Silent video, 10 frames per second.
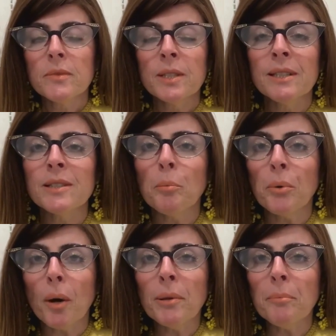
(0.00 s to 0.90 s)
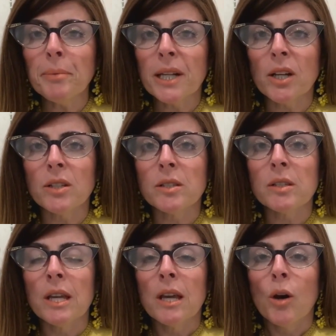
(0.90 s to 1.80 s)
It's a problem
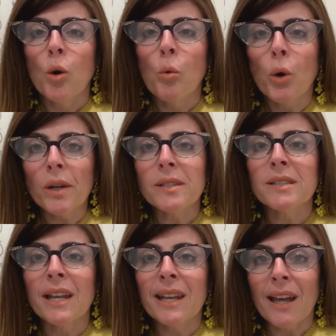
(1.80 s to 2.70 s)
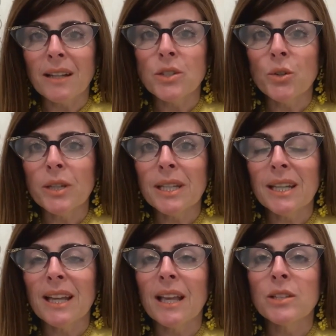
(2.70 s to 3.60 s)
because worse than not
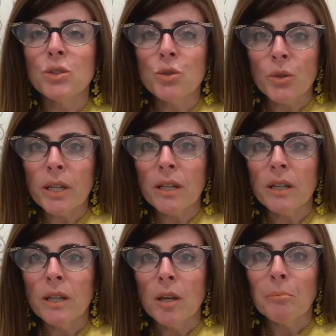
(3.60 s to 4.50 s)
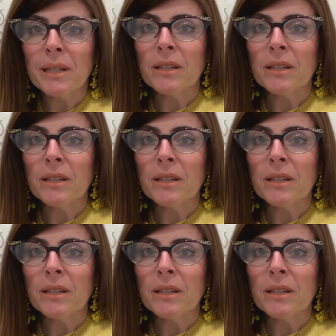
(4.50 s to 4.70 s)
doing is doing, but